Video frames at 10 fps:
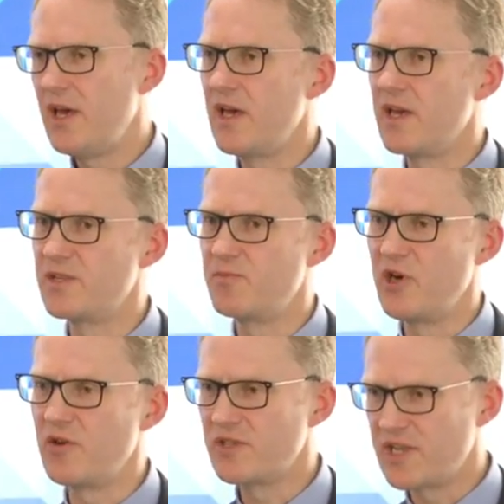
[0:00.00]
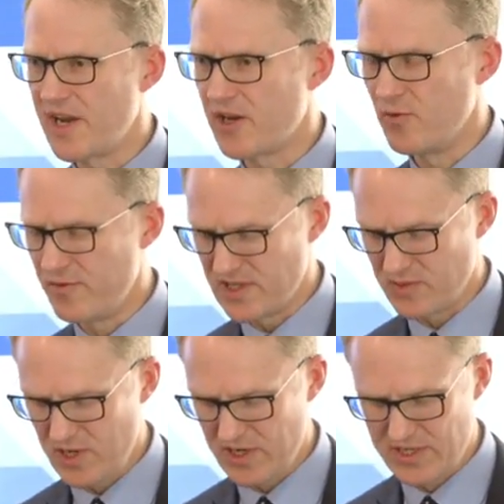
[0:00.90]
is beyond technical
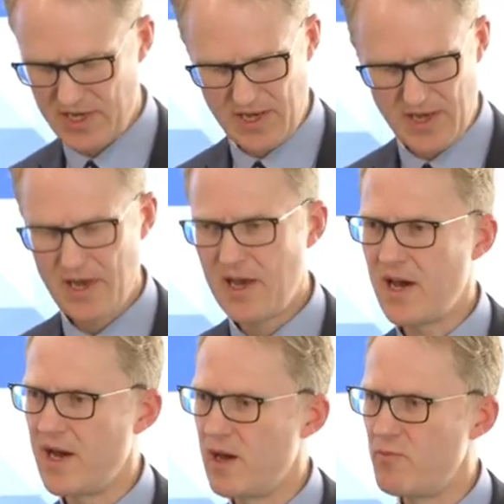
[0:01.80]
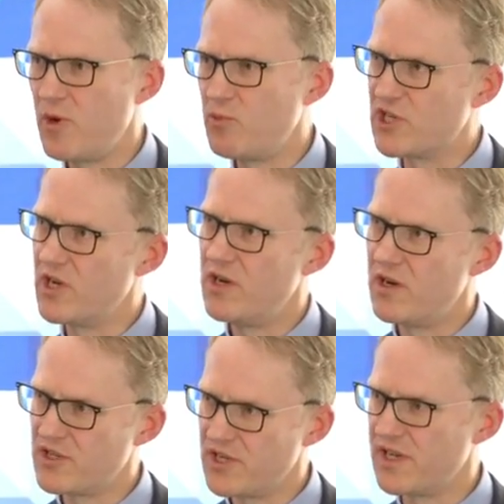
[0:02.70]
feasibility, um, which
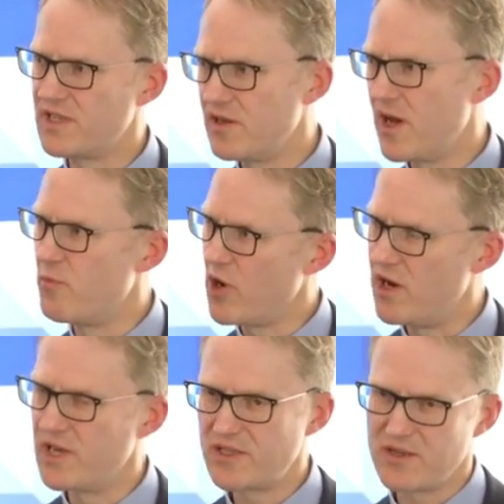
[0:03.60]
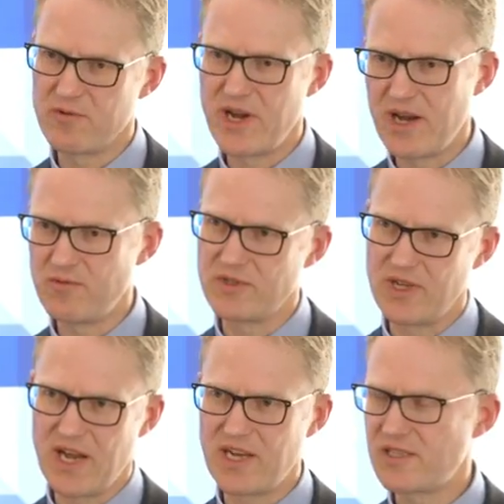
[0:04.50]
largely applies to around
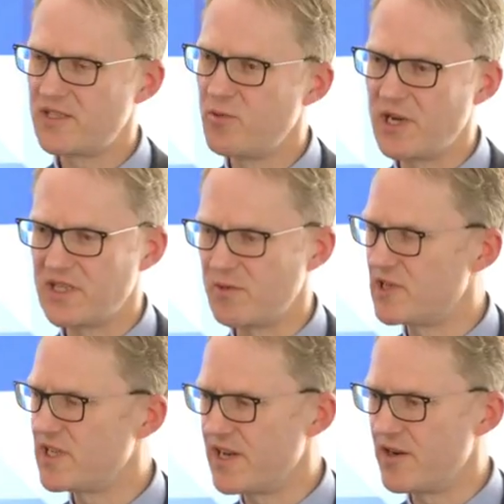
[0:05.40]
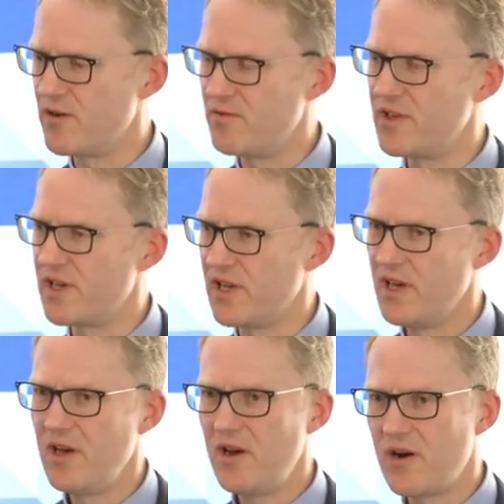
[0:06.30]
the last 20% of the
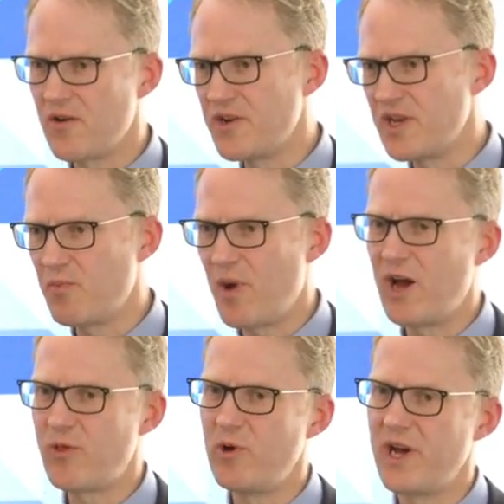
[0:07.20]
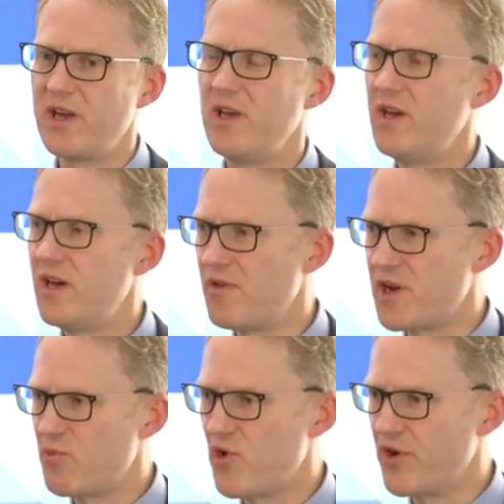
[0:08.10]
R&D pathway of
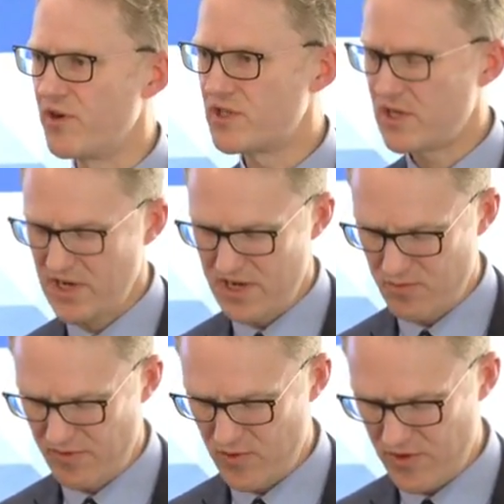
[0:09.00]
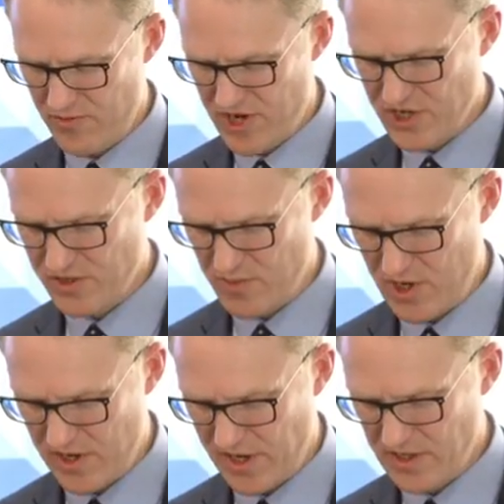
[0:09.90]
any product um, before it reaches
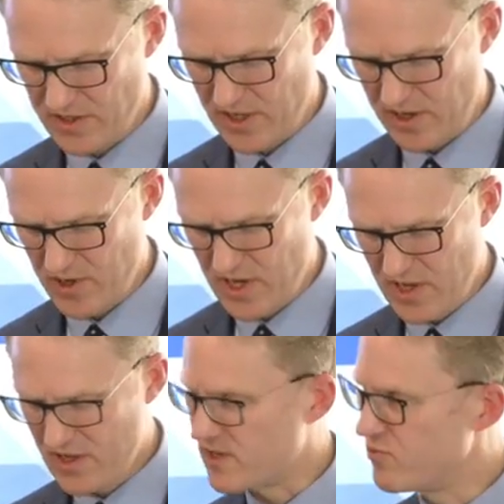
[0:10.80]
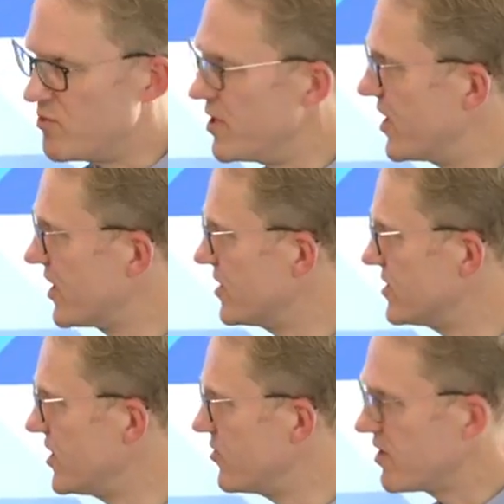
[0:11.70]
market. So this will be a
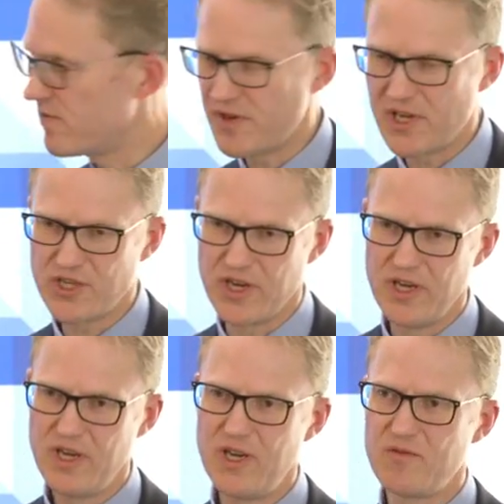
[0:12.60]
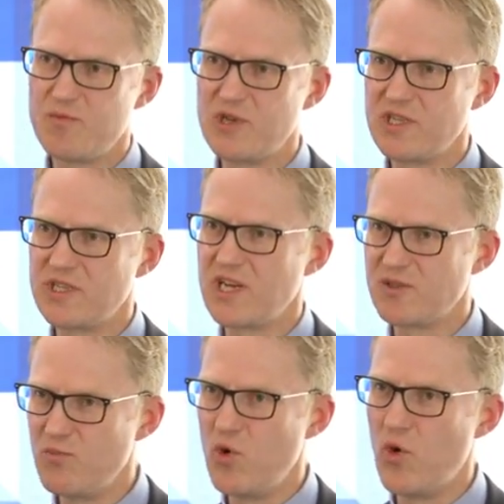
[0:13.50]
continuing feature of the business as
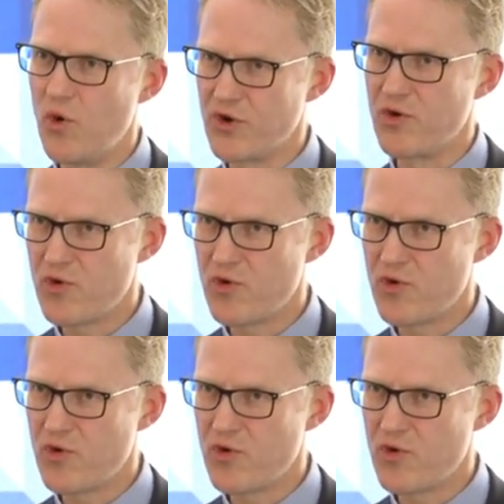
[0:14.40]
more new